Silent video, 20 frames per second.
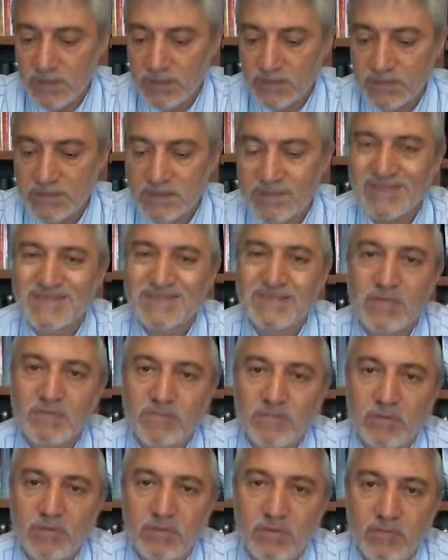This is an
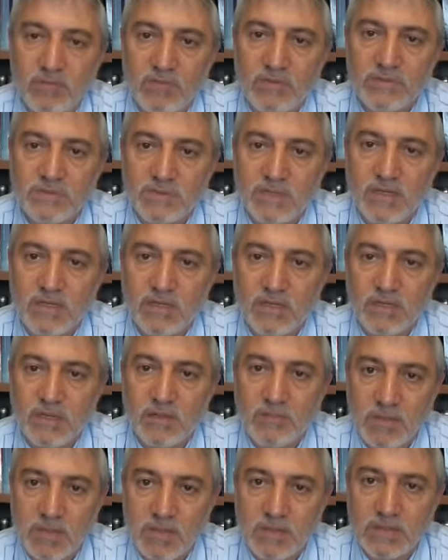example of what studying
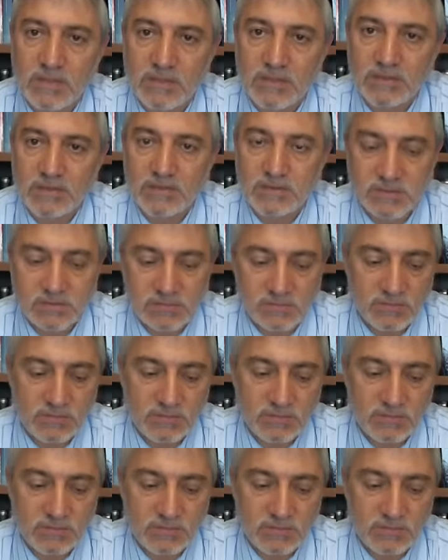Kabbalah is.